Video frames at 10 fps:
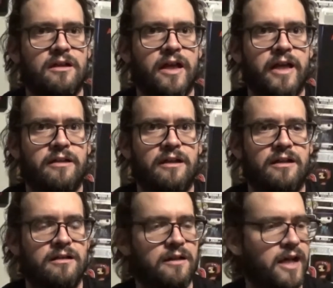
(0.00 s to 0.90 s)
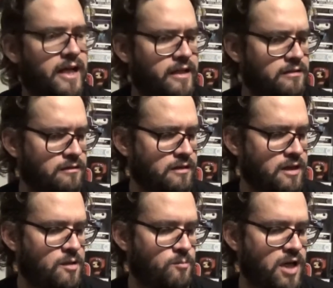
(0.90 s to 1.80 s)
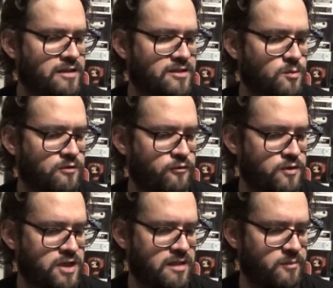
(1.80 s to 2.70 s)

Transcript: and I bought this one for cheap.